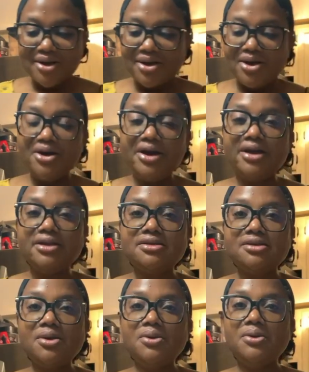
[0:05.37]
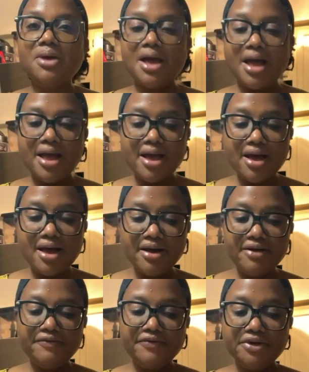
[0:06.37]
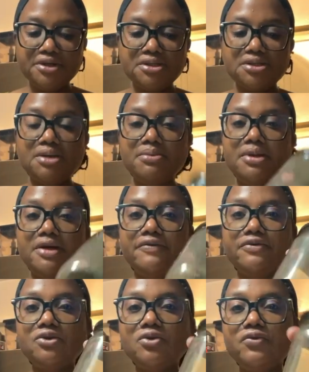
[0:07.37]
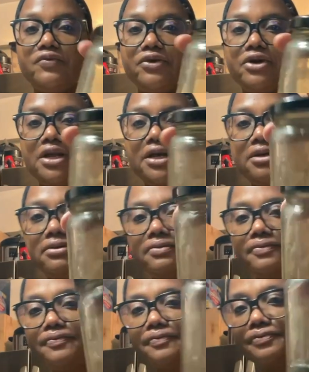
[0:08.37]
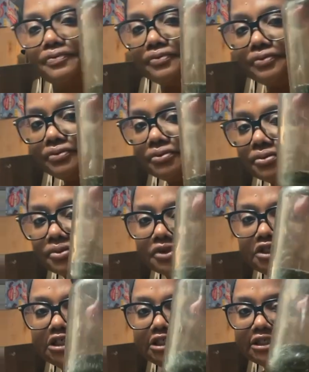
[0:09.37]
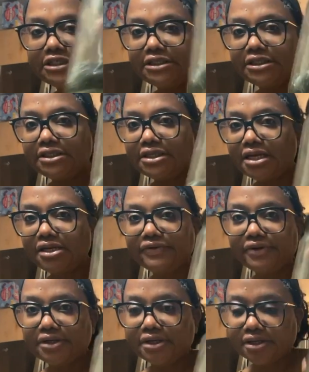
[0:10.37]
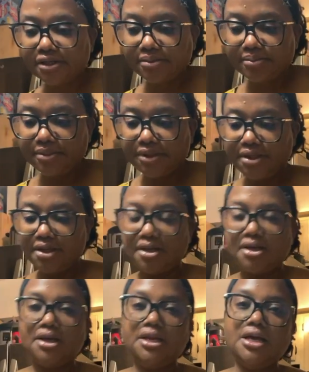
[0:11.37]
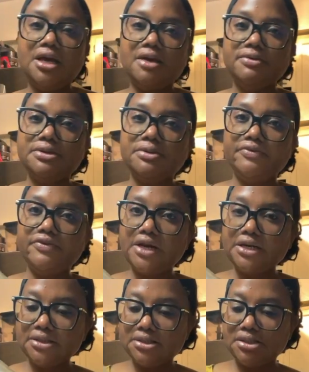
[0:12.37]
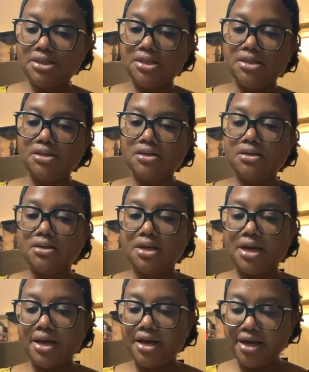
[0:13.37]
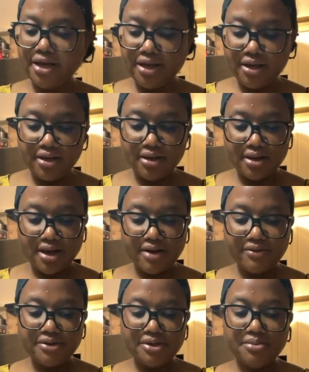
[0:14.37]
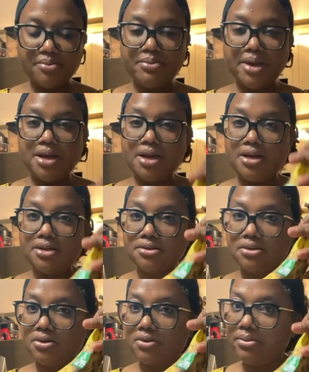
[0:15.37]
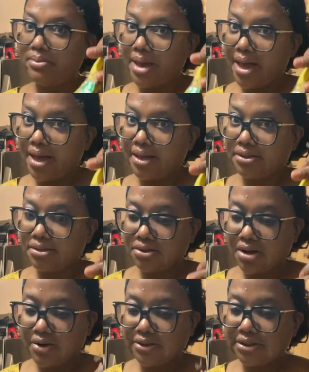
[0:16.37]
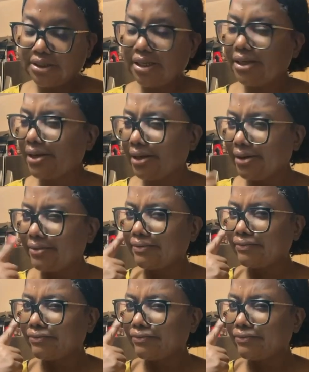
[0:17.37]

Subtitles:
Alright, so I have some leftover, like chia seed, not even a cup. And I have some flax seed. I have some bananas going bad. So I was thinking,